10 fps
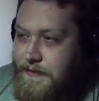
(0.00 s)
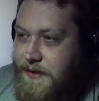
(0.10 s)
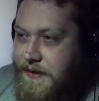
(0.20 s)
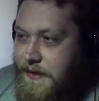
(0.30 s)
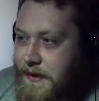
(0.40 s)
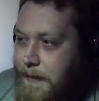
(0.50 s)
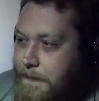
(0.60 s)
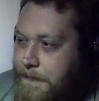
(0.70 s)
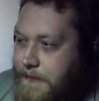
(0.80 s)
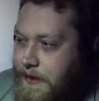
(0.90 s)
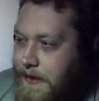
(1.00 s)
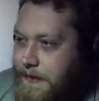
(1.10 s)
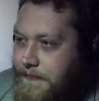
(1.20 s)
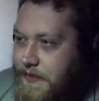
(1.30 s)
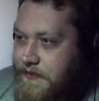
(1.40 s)
but yeah,
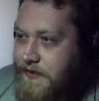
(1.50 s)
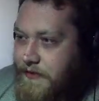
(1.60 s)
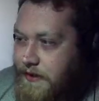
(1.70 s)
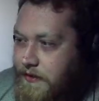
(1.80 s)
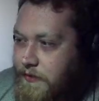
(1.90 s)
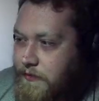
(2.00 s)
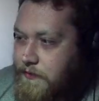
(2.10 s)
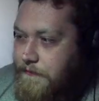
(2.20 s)
that's how that goes.